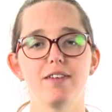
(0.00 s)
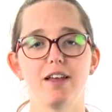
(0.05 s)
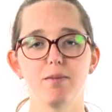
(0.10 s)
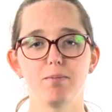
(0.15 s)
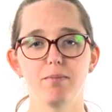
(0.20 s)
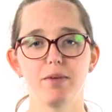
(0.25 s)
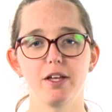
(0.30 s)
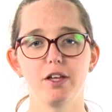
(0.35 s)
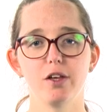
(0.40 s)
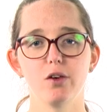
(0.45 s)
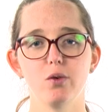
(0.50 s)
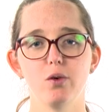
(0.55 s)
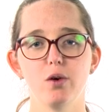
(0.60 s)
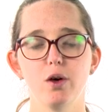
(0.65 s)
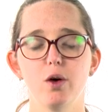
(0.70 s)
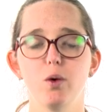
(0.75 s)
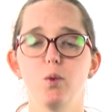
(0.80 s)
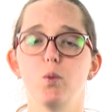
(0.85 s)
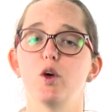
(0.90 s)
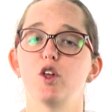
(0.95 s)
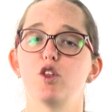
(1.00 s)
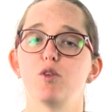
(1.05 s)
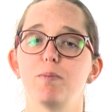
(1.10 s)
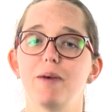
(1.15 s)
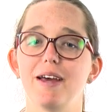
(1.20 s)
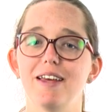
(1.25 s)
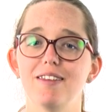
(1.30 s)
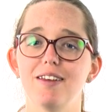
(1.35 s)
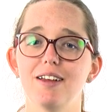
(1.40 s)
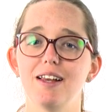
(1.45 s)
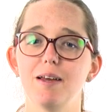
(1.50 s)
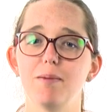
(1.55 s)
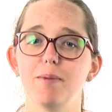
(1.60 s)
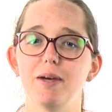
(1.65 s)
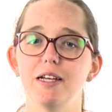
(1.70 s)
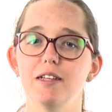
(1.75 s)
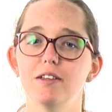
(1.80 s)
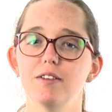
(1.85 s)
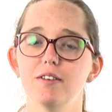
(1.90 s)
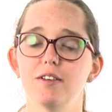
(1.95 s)
set menu, which basically
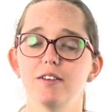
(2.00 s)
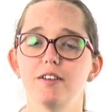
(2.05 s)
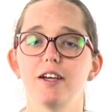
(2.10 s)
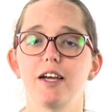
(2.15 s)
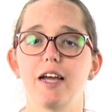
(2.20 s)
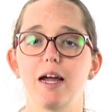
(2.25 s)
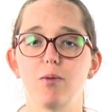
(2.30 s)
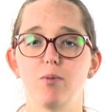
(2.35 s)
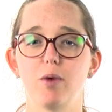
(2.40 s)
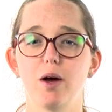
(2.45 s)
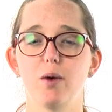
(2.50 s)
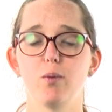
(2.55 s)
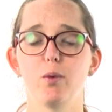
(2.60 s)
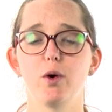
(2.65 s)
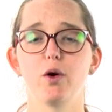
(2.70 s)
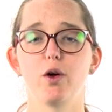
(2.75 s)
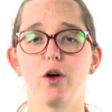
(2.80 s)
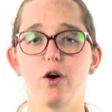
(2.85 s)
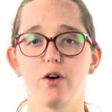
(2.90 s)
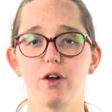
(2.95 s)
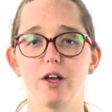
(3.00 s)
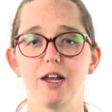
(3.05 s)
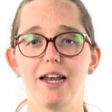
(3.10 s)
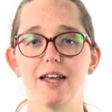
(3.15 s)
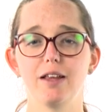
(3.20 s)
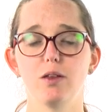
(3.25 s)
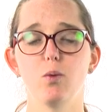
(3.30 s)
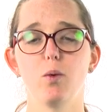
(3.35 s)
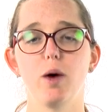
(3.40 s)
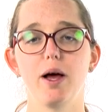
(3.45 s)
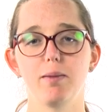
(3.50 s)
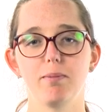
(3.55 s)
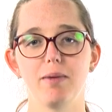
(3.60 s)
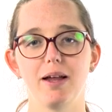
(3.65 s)
means the camera will calculate the white